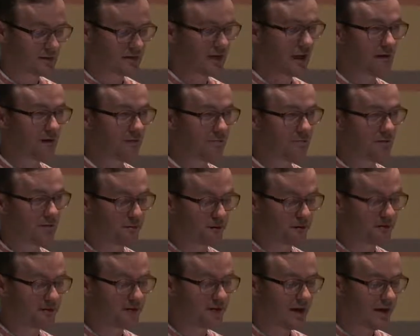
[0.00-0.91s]
cannot be
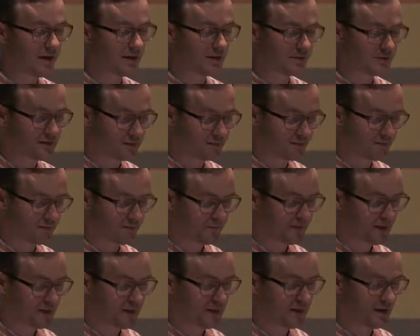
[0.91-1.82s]
maintained,
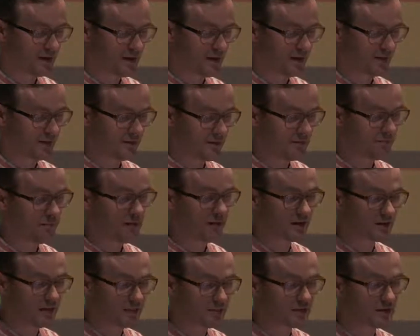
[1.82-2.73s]
and the
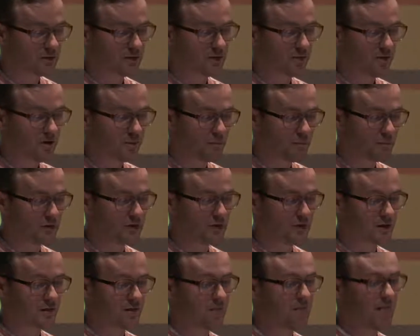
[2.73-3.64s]
perceptual
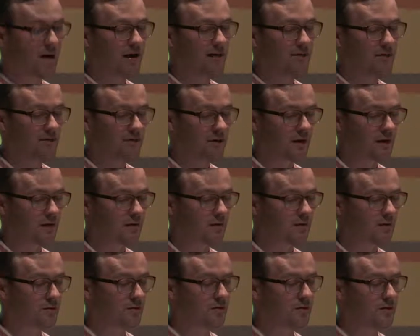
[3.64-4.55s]
properties of a pattern are
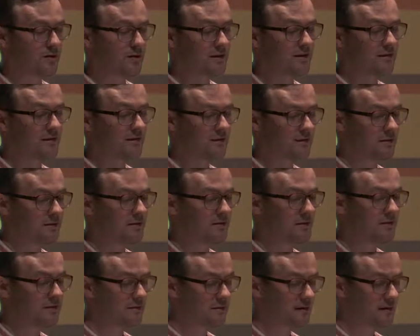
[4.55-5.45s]
not
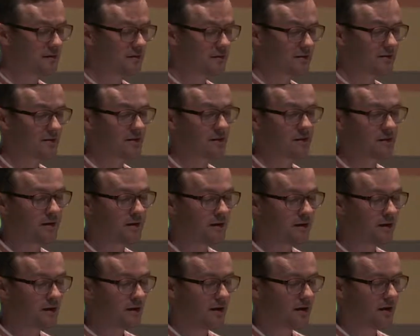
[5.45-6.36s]
necessarily
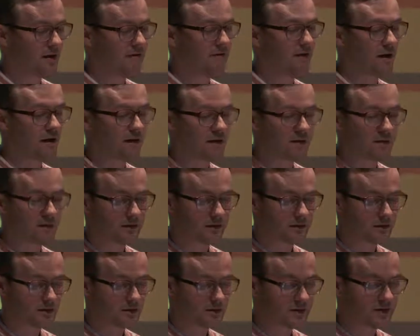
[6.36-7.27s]
invariant
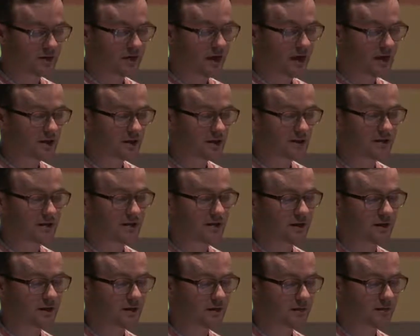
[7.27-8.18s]
across dilations
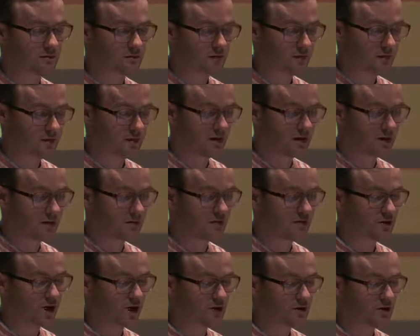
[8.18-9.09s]
and
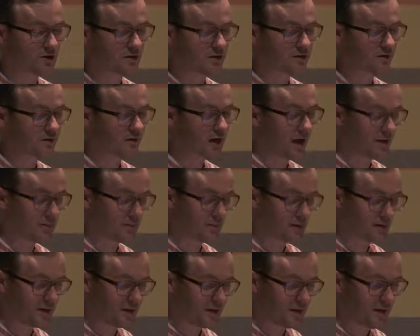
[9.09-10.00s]
contractions of
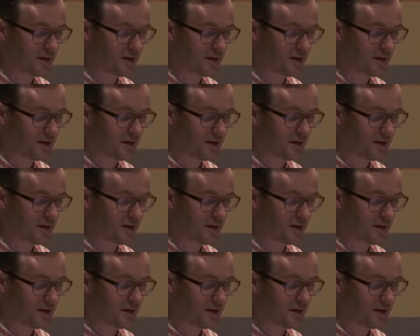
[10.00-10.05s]
time.